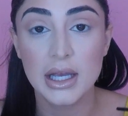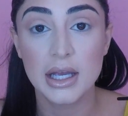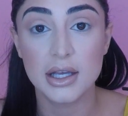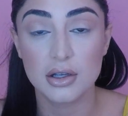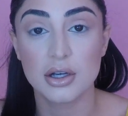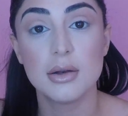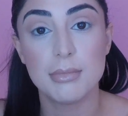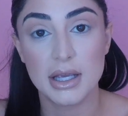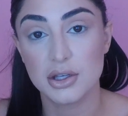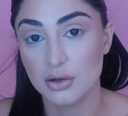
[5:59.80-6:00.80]
It could
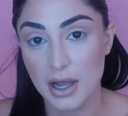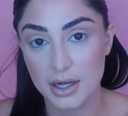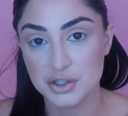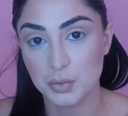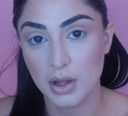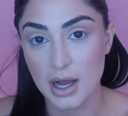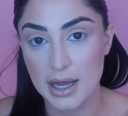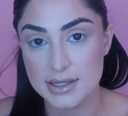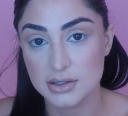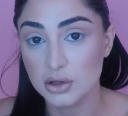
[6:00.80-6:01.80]
make your actual
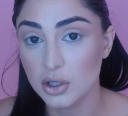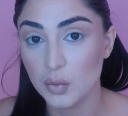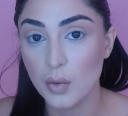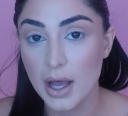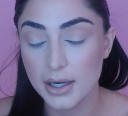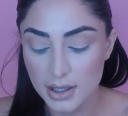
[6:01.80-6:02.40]
eyes look red,